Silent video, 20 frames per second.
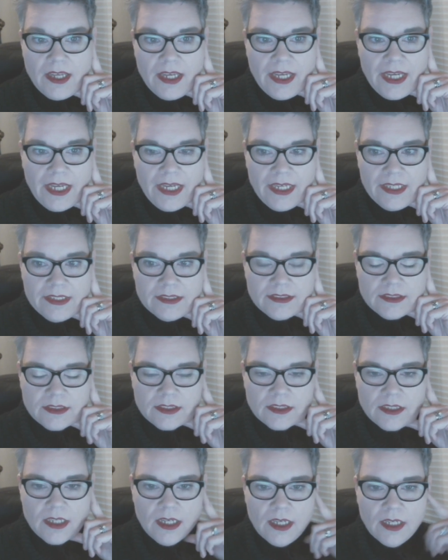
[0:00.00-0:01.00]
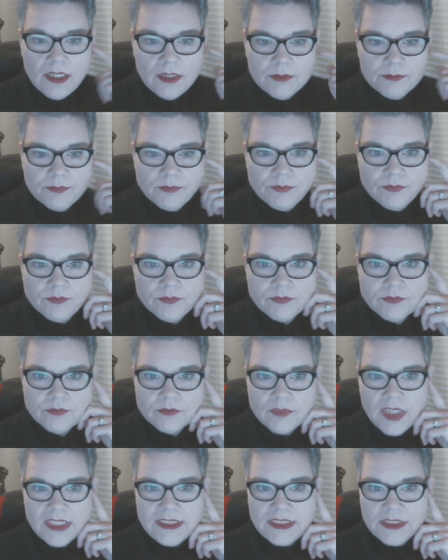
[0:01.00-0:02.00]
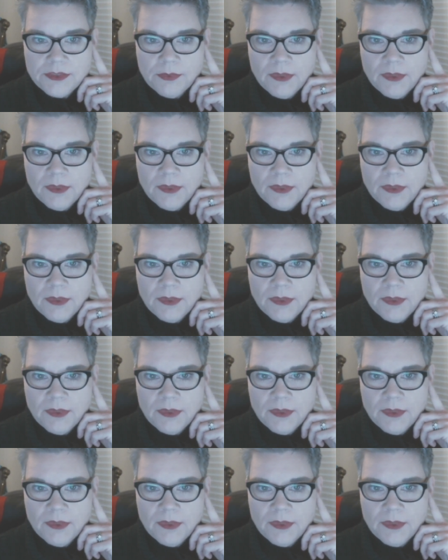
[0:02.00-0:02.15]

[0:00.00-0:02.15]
And um, I just